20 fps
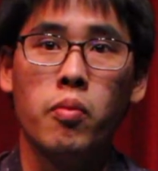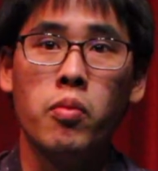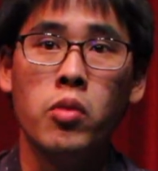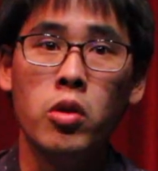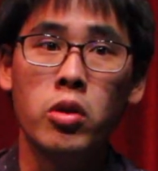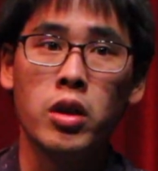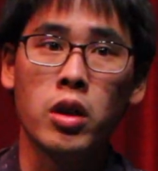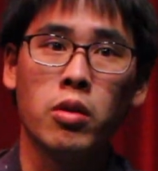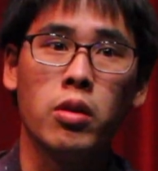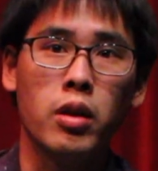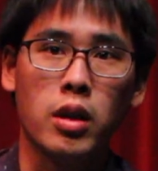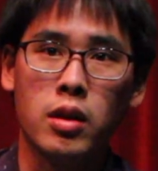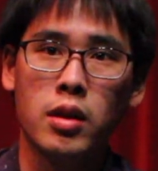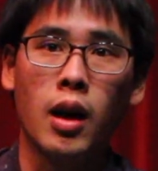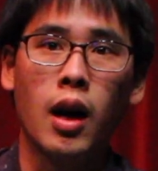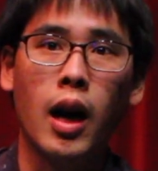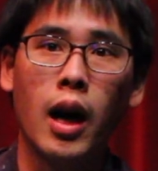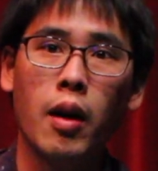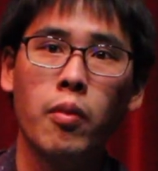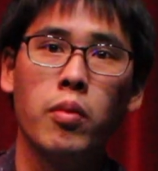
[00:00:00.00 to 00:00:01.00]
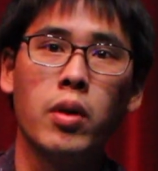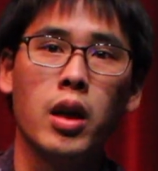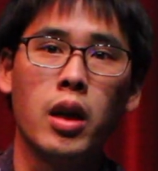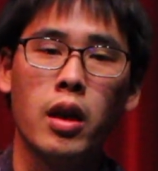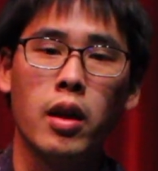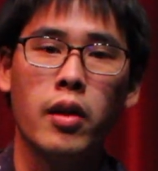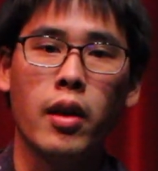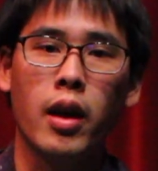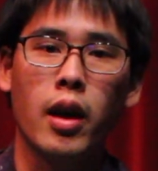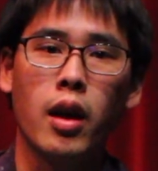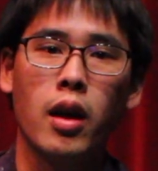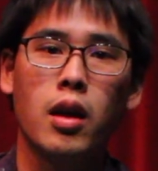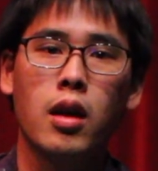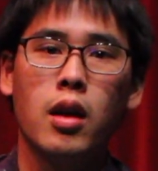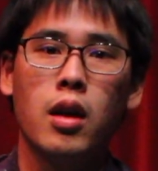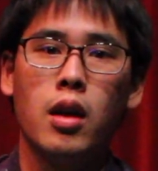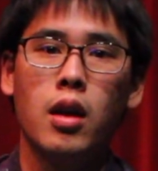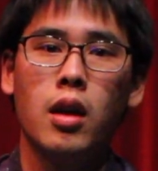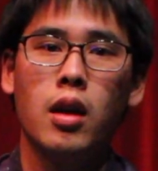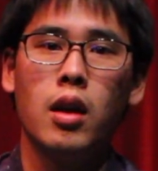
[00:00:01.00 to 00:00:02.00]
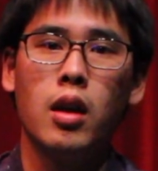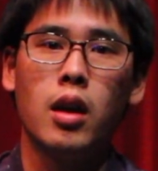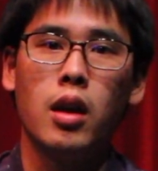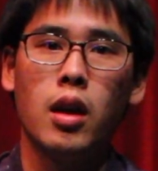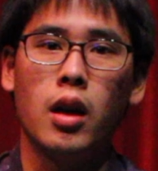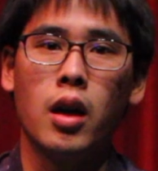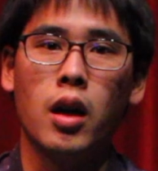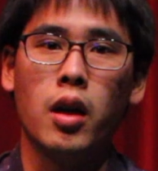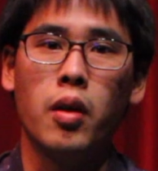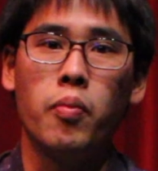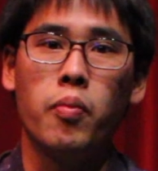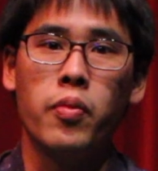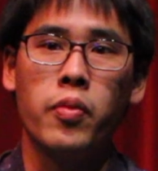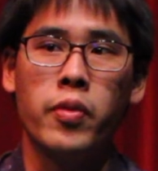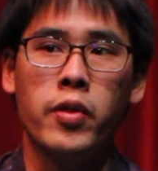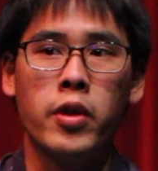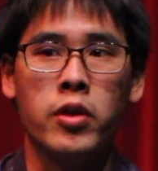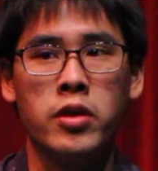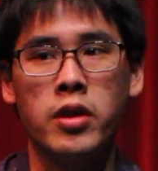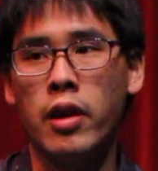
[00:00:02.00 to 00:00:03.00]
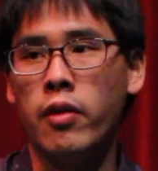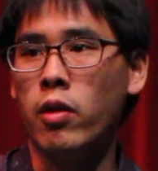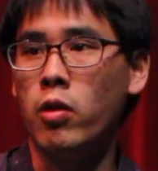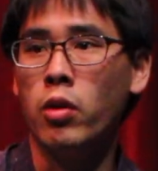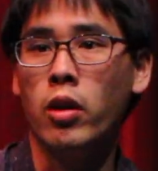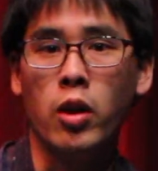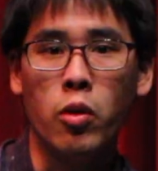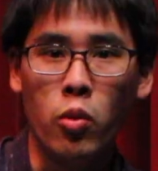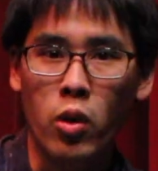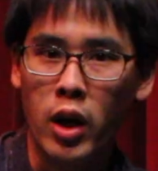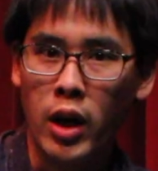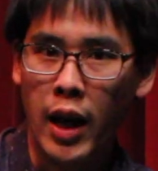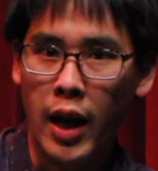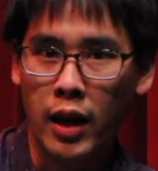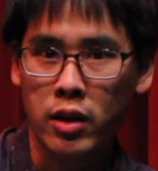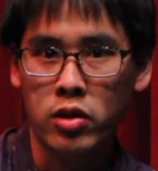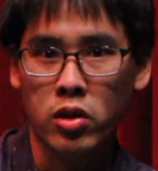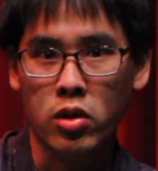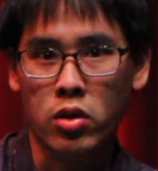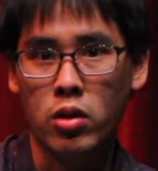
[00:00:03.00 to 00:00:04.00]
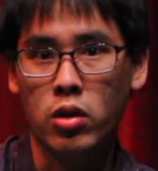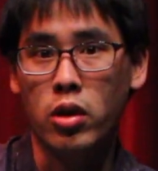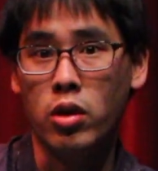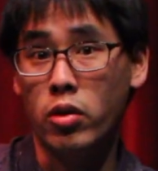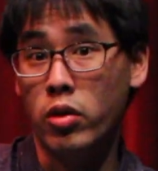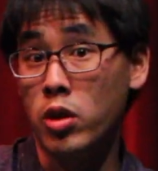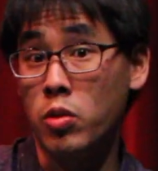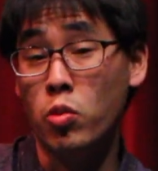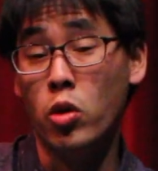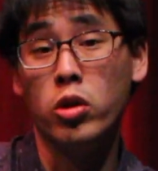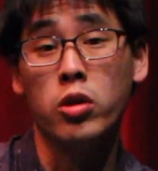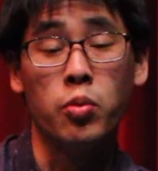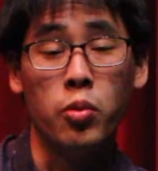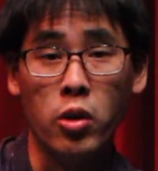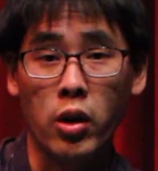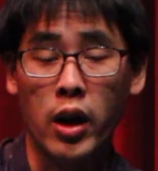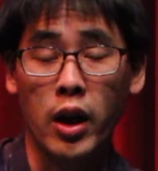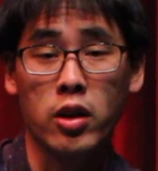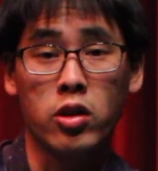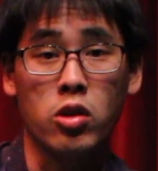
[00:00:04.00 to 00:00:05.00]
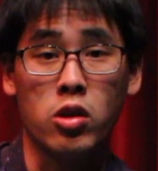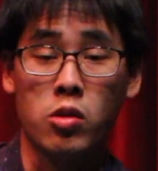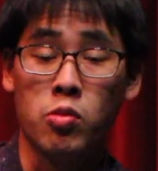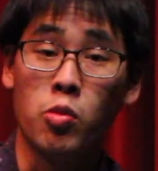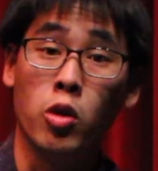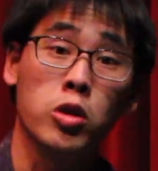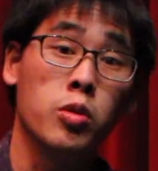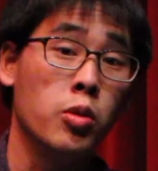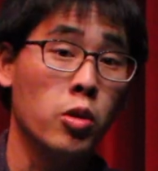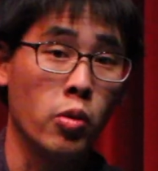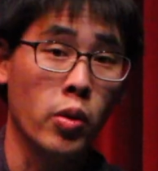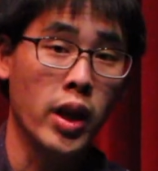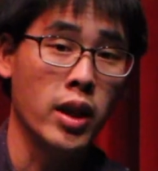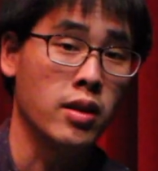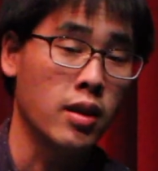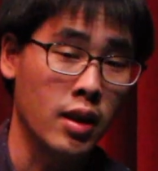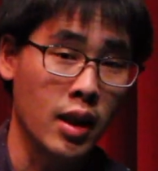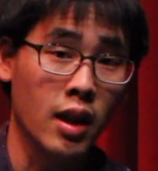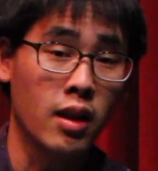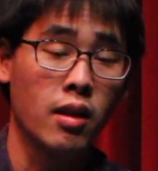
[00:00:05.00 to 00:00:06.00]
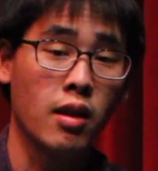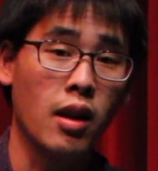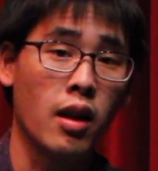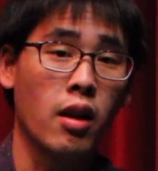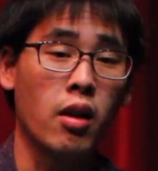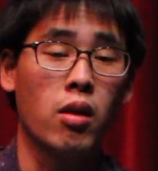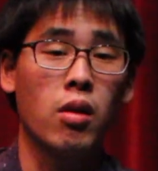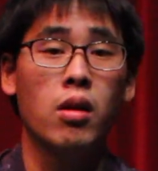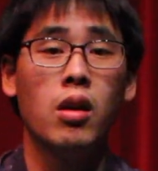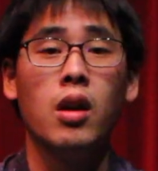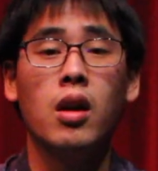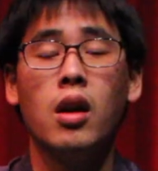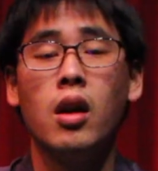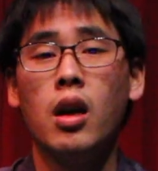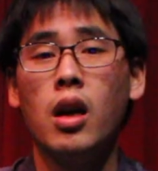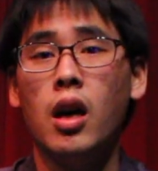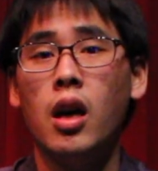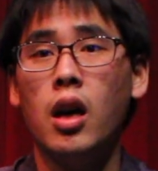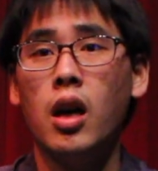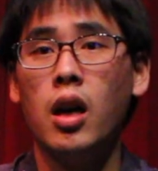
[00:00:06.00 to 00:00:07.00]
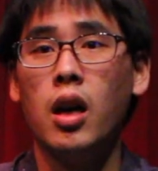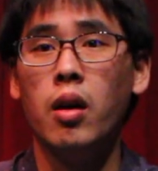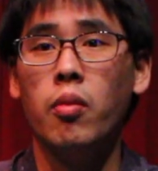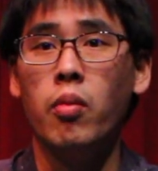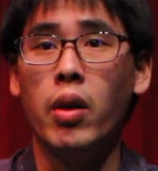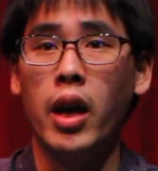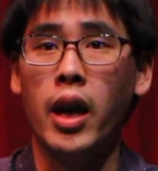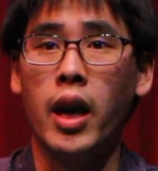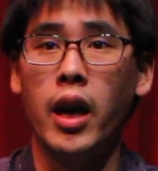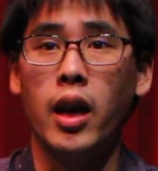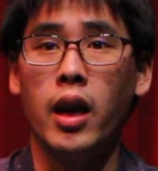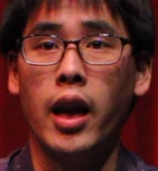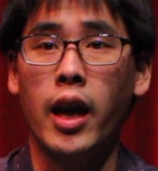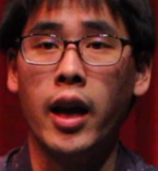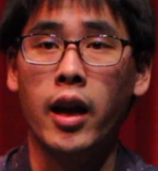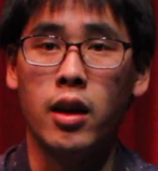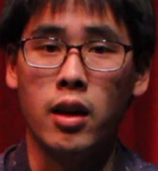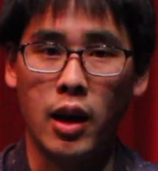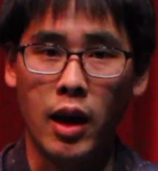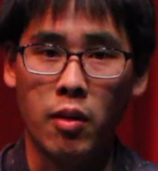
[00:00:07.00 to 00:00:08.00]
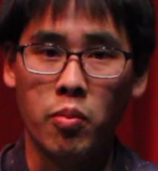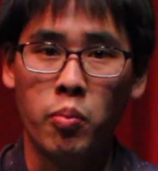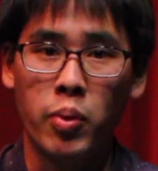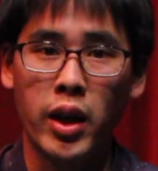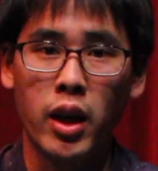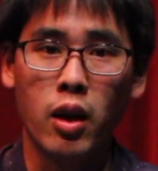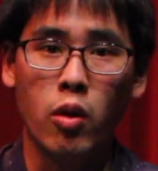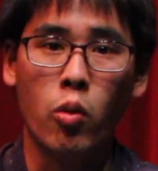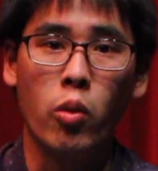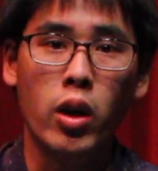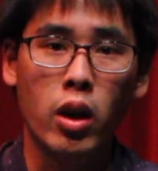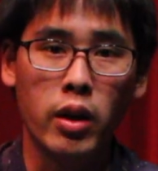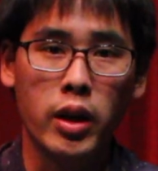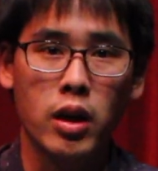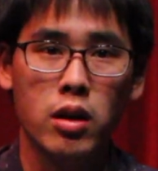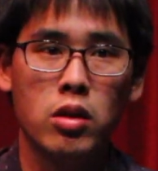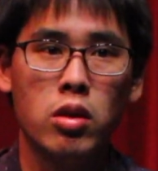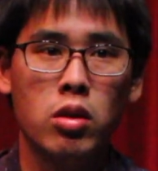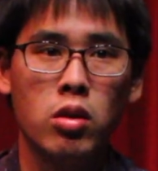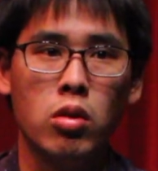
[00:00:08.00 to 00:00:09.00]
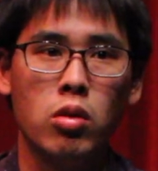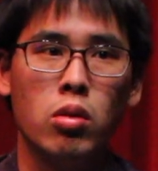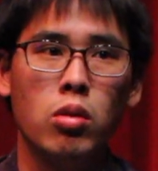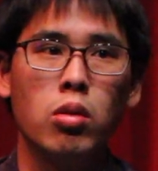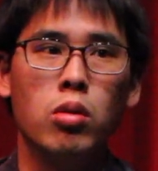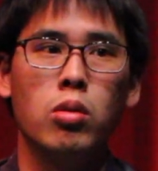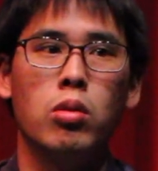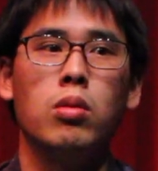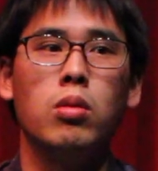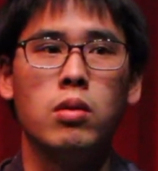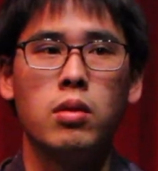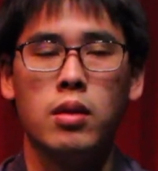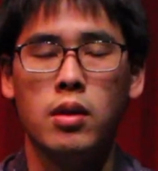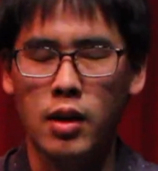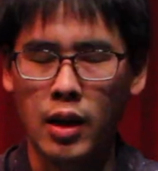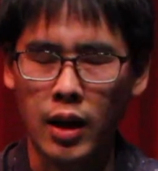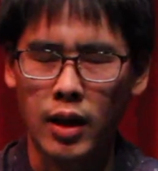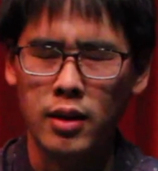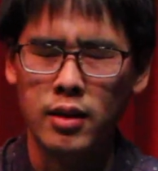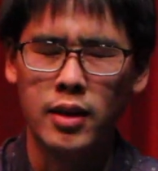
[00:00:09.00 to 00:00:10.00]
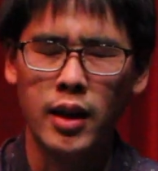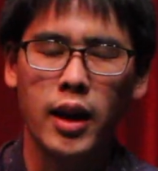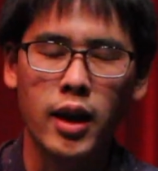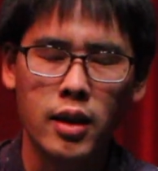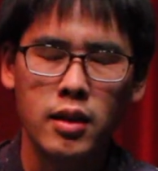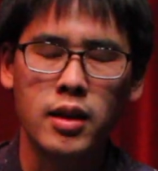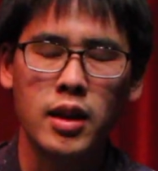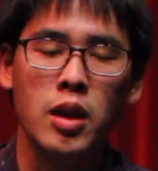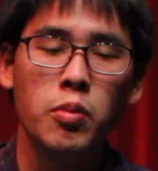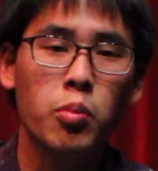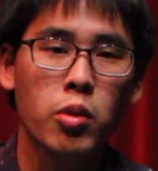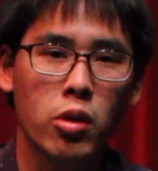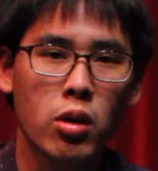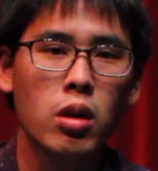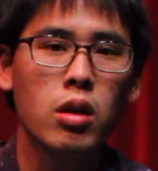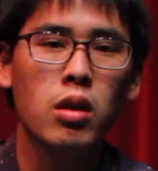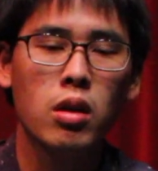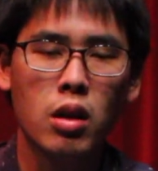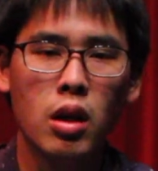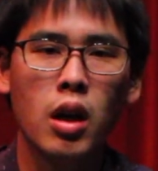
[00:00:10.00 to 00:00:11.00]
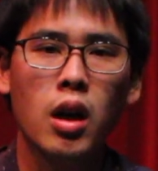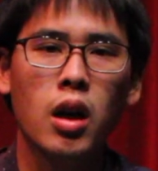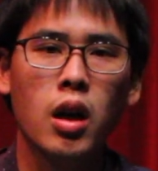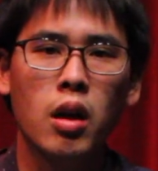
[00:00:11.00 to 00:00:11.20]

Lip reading: Music really taught me that there's never really one answer. There's multiple answers and multiple ways to get there, and being willing to kind of dig deeper